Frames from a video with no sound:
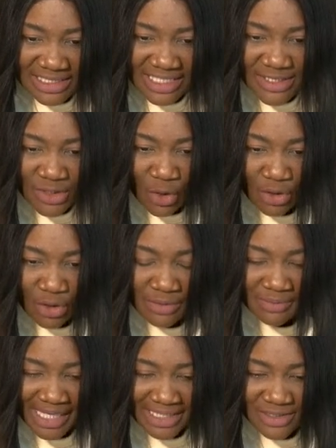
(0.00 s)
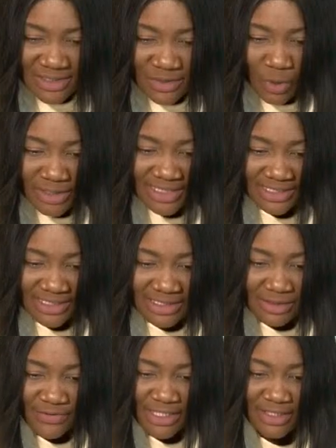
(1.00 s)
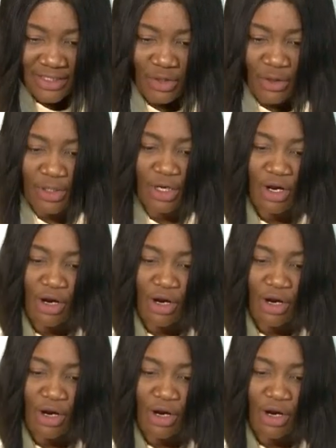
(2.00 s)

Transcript: he's on meds. What is his fate, doc?